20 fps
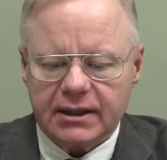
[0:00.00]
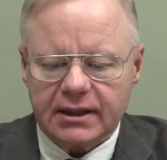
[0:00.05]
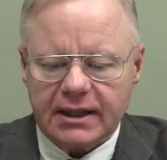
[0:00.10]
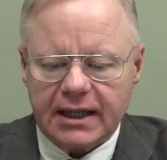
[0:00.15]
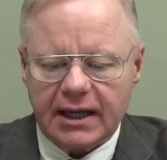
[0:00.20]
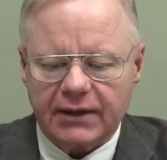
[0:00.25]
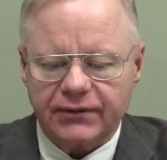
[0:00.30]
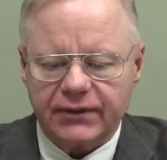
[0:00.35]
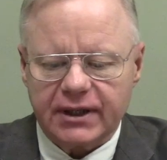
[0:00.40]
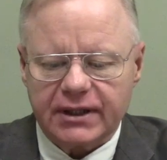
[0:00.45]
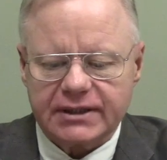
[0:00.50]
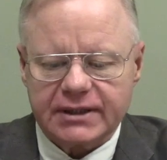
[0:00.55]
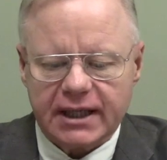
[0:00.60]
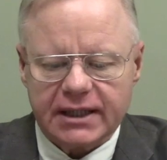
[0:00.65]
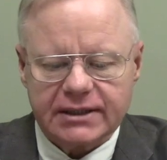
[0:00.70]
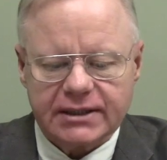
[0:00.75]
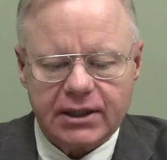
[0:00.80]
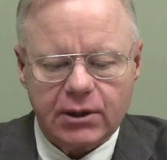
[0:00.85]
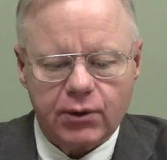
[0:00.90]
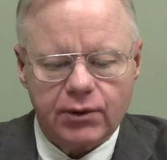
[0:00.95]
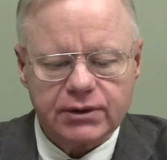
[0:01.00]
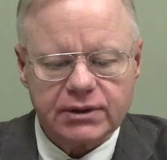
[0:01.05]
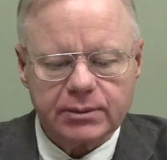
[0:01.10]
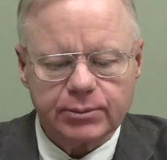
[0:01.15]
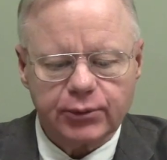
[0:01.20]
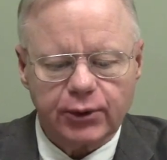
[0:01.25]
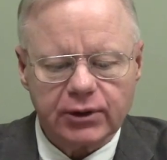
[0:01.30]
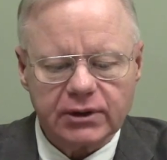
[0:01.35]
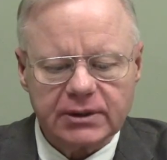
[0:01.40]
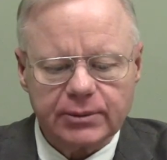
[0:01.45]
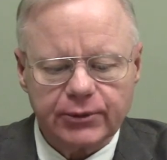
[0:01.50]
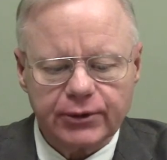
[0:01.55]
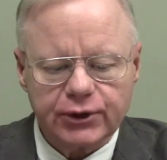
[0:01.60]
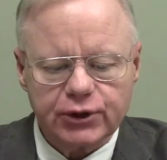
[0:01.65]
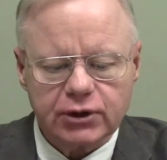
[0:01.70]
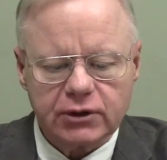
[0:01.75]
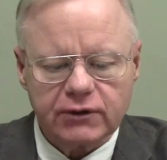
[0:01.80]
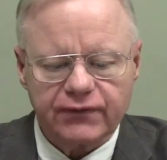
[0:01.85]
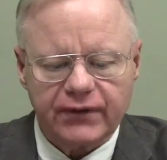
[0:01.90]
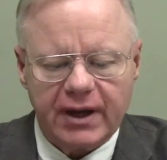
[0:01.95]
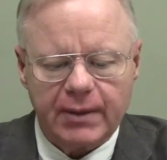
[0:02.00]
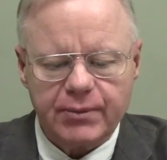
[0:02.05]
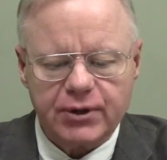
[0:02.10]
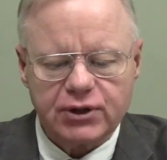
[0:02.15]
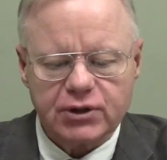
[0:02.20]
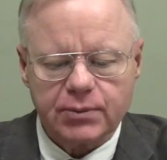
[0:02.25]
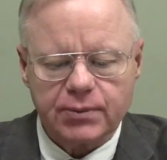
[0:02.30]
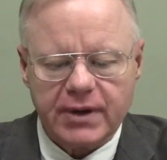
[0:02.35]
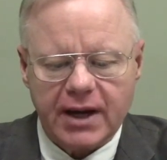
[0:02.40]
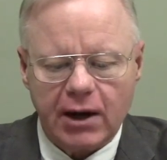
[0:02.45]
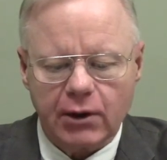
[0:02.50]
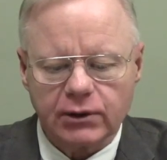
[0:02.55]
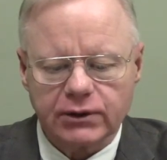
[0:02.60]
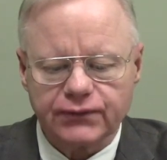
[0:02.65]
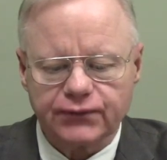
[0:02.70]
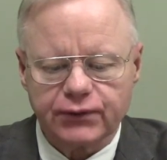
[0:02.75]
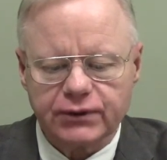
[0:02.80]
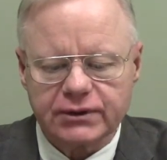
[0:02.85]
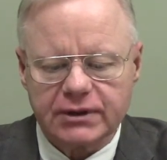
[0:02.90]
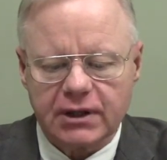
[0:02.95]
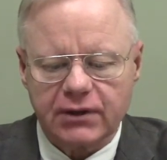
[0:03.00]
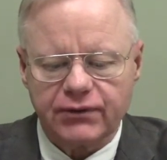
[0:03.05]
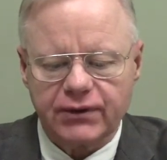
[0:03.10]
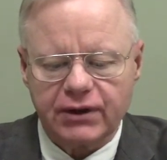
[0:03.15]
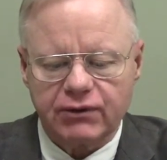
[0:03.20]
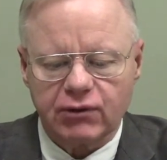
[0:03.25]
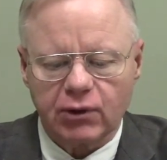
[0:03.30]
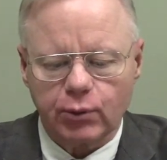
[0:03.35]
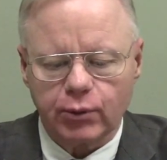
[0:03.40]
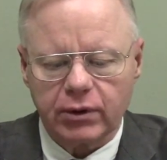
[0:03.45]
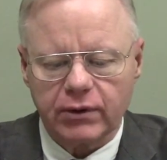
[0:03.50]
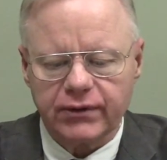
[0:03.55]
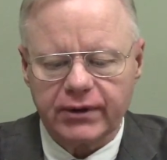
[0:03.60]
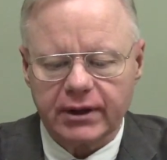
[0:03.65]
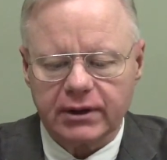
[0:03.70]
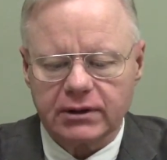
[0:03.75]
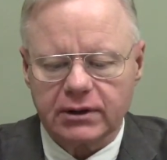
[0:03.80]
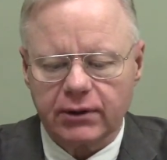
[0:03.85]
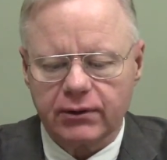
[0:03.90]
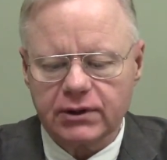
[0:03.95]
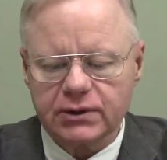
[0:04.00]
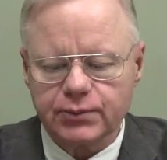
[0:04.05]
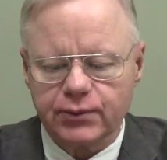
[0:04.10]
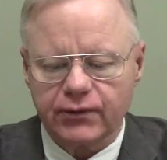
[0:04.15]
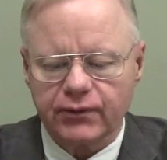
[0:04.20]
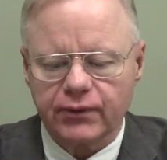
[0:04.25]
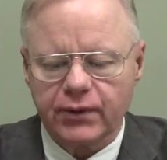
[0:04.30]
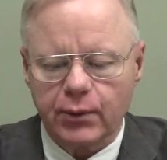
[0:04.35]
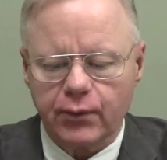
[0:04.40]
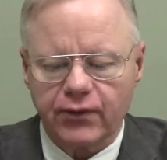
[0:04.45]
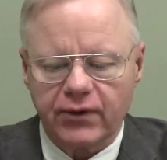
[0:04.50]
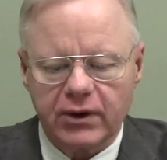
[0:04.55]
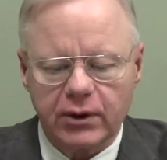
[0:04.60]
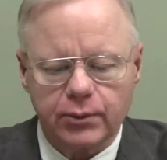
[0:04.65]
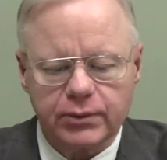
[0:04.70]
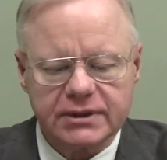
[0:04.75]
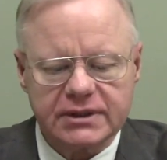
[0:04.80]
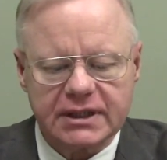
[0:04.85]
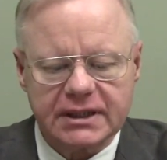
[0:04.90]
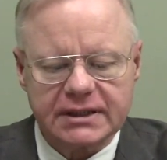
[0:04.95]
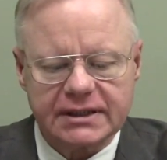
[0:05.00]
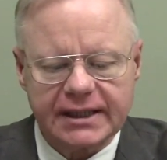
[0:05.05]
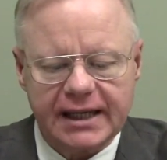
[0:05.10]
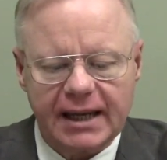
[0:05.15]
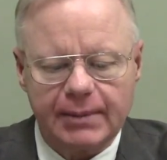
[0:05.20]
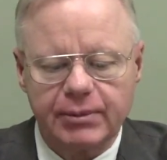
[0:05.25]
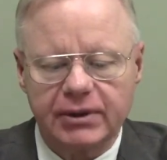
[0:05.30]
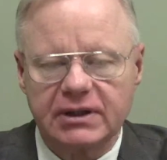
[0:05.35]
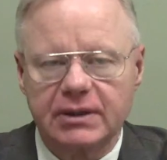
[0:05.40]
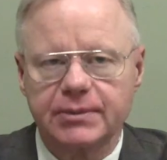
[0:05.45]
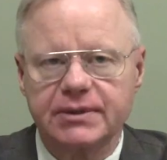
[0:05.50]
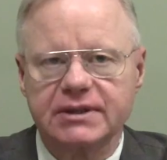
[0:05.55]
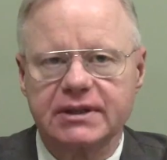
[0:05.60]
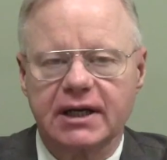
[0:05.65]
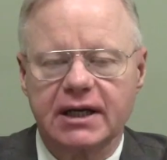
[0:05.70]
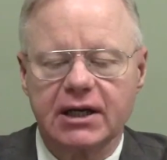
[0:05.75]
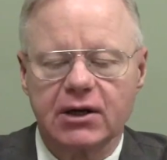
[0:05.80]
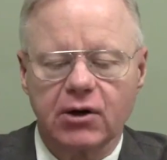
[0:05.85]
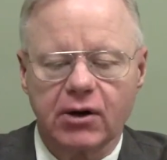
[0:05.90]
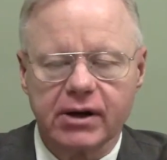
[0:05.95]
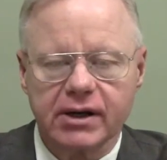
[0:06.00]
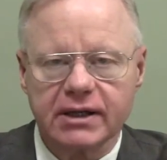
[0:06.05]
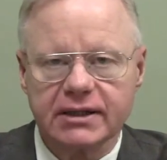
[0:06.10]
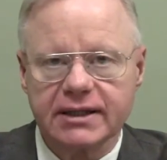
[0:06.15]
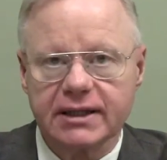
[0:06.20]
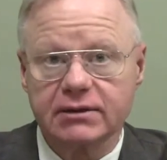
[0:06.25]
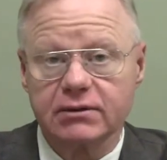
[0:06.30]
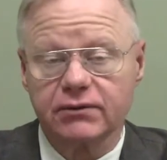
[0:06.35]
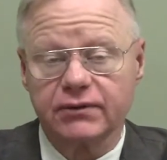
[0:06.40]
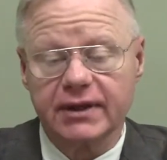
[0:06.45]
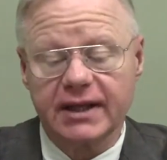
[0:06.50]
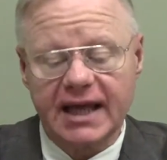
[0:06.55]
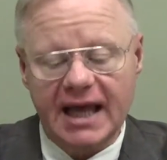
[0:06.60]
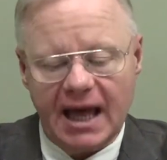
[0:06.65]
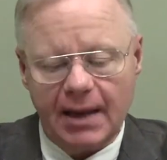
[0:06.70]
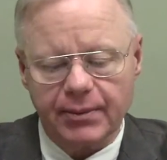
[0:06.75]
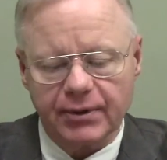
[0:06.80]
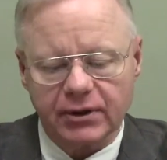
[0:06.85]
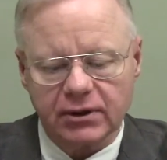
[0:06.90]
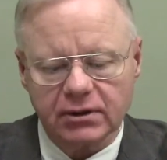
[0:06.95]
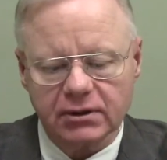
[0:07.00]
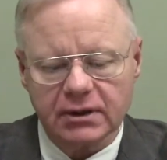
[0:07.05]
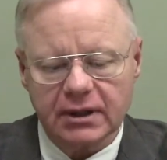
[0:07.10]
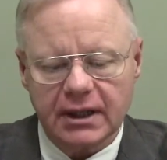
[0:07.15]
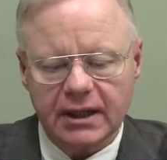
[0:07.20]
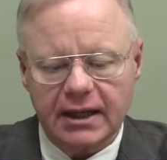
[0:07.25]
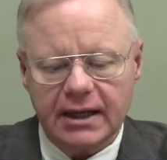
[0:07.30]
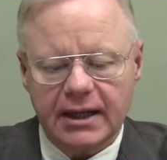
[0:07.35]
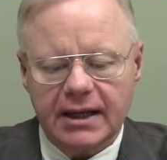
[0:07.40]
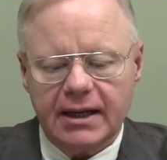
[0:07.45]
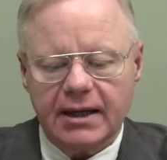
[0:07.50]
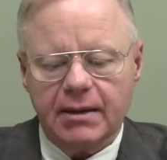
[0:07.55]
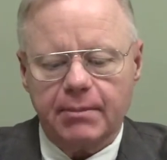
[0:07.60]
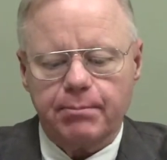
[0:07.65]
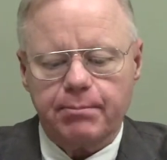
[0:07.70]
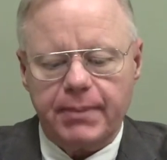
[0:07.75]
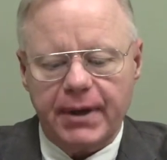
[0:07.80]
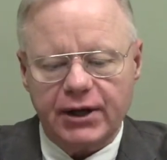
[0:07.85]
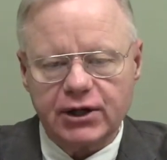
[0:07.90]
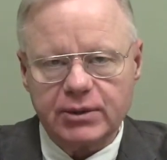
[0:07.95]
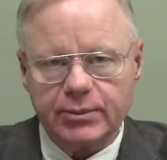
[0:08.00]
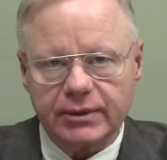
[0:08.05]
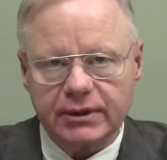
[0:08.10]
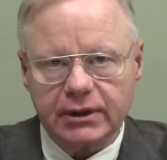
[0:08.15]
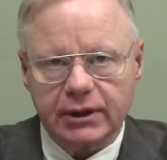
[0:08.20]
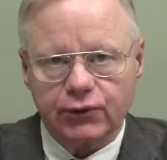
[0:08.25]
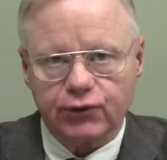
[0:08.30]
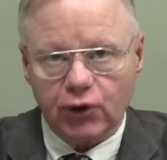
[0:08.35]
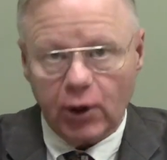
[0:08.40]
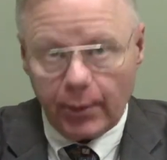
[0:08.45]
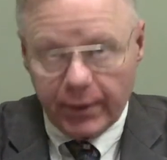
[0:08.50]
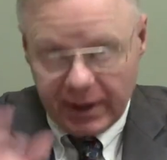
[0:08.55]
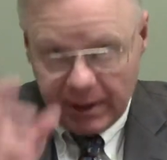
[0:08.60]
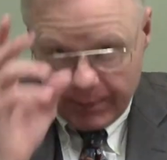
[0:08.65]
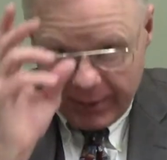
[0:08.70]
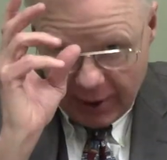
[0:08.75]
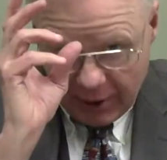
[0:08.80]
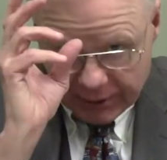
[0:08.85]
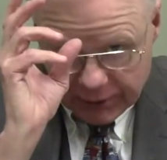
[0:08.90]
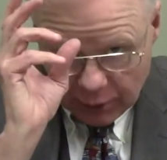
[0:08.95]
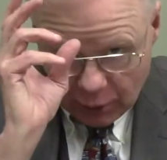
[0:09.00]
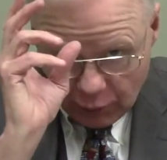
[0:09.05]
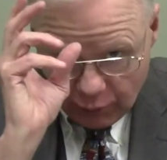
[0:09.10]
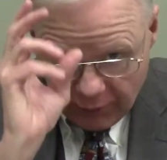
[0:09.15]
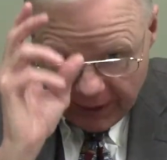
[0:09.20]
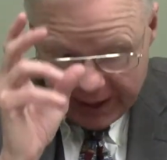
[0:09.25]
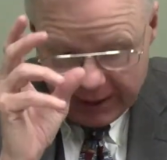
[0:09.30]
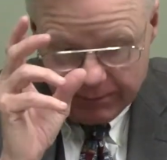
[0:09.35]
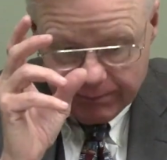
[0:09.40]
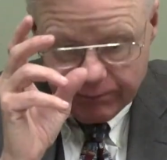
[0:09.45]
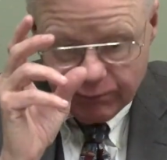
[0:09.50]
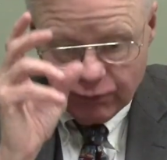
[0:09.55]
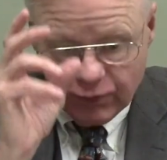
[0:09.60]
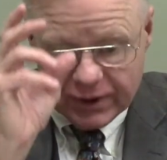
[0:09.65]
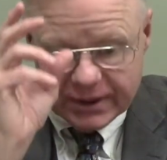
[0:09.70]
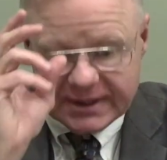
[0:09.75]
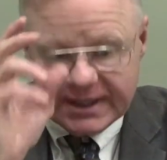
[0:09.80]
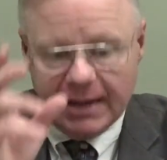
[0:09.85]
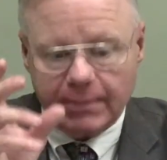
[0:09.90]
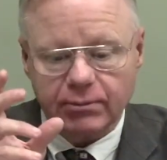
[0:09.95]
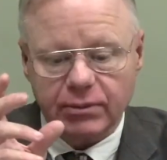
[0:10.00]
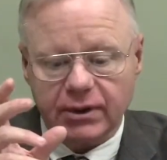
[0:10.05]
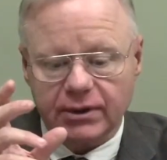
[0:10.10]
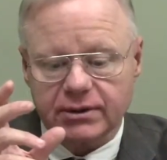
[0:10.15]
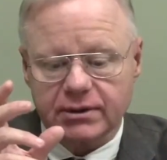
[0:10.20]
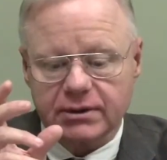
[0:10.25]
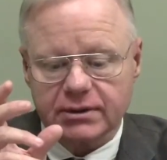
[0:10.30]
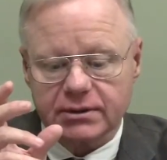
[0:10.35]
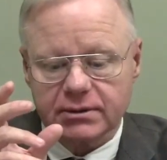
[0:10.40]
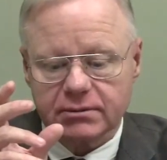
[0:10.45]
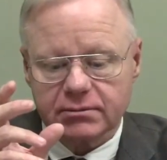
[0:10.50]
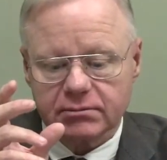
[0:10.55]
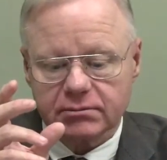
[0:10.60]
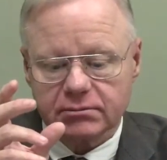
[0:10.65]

Catholic sightseers in Baltimore should find Bishop Carroll's first cathedral worthy of notice, before it was designed by the Masonic architect of the Capitol, Benjamin Luttrell, but it bears a great resemblance